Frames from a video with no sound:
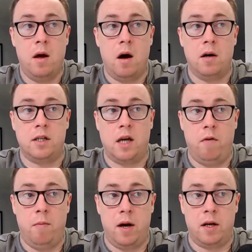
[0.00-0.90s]
I'll just give
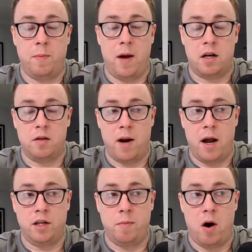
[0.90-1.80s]
you my
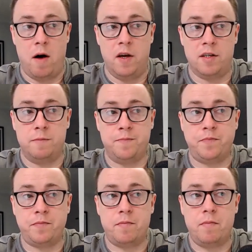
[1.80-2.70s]
explanation behind this.
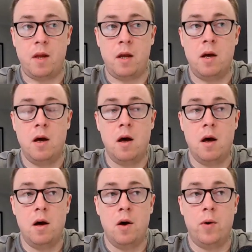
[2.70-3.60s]

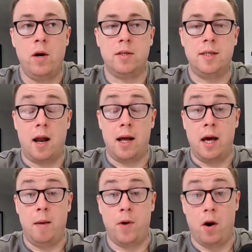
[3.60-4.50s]
When you're selling
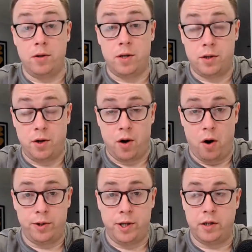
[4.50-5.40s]
hypnosis and
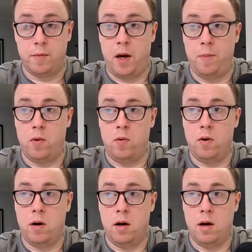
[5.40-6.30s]
coaching to
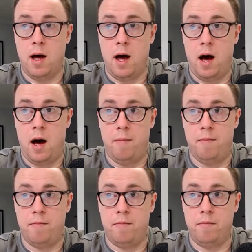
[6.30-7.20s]
people,
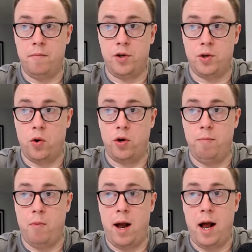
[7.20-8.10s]
sure, you
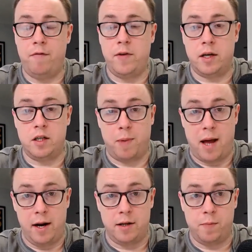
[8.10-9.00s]
might have to
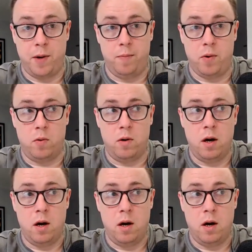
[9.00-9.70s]
explain it to people,